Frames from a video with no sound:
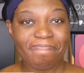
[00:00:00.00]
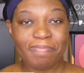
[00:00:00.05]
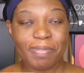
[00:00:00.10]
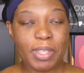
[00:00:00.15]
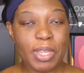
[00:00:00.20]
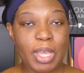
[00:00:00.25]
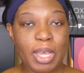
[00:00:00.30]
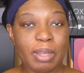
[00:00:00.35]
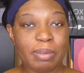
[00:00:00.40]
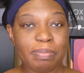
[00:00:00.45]

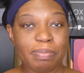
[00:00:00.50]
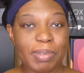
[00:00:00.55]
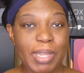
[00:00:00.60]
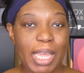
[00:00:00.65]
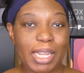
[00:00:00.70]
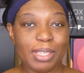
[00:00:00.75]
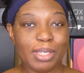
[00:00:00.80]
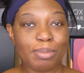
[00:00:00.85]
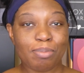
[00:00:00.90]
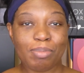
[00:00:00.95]
No,
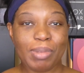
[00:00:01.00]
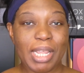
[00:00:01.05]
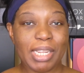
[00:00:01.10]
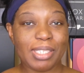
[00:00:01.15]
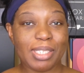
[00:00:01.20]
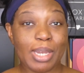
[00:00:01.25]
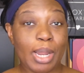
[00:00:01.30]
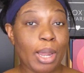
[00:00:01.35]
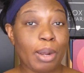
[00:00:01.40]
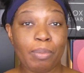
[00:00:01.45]
that's
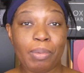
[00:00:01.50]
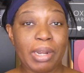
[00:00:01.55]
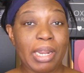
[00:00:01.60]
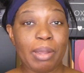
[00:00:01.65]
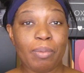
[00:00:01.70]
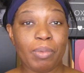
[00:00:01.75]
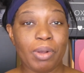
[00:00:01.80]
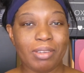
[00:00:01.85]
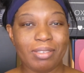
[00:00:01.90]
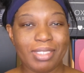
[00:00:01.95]
not what I
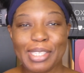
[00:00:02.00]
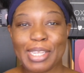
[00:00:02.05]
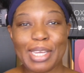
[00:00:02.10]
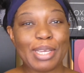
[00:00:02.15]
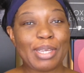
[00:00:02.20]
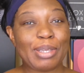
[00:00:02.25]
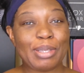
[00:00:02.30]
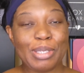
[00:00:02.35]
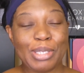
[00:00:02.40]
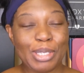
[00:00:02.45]
want.
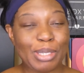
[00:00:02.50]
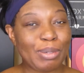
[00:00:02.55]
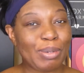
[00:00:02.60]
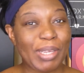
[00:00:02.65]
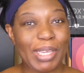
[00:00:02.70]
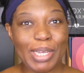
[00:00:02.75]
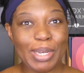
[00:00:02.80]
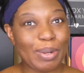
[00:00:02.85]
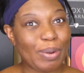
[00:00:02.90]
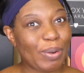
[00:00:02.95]
Tell you
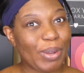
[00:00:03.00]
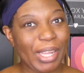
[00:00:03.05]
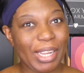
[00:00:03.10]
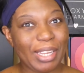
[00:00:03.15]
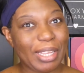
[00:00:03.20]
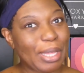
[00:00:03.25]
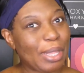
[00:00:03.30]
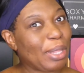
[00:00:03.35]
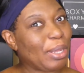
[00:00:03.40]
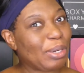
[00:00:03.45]
dewy and
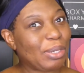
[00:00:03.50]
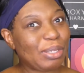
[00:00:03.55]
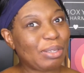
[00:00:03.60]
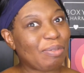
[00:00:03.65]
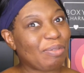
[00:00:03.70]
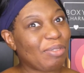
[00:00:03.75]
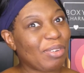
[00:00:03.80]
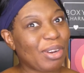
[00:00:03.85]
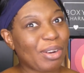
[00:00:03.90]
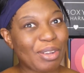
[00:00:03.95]
oily. There's a
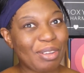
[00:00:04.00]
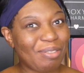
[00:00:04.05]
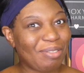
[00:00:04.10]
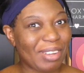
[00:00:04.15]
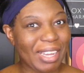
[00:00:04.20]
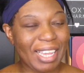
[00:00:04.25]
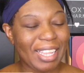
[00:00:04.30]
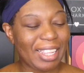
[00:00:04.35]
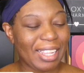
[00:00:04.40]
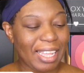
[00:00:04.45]
very
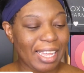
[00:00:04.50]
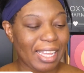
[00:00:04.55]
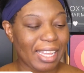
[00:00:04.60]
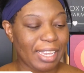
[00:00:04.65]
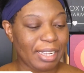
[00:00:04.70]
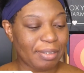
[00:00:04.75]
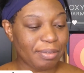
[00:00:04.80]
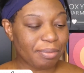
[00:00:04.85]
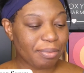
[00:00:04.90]
fine line.